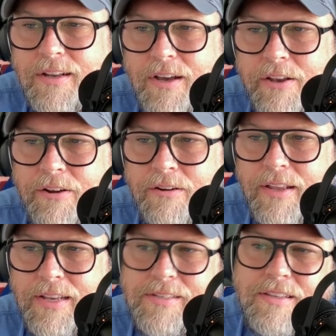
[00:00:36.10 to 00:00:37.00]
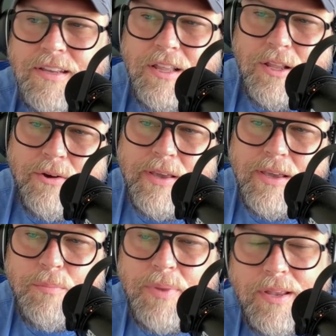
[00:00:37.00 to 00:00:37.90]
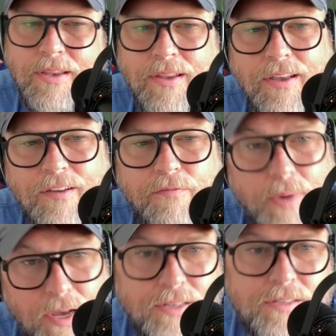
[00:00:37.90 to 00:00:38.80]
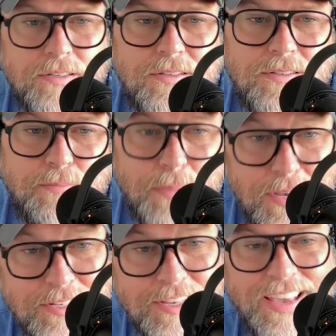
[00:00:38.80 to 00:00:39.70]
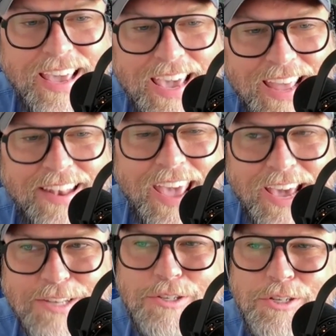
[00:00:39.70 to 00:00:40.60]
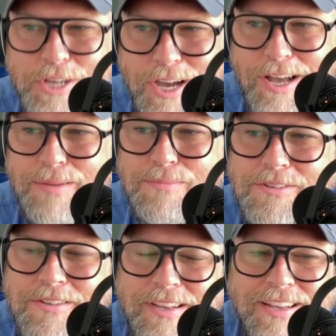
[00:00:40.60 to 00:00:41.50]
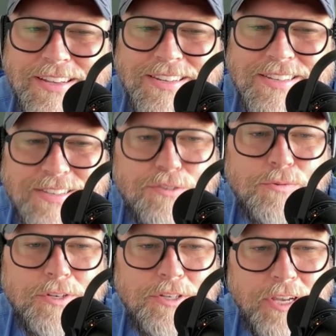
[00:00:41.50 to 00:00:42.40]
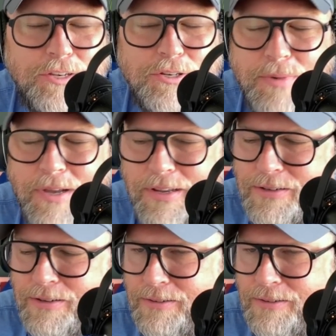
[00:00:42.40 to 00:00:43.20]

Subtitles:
on your less than glowing opinion of Musk and X jobs. Does this one change your mind?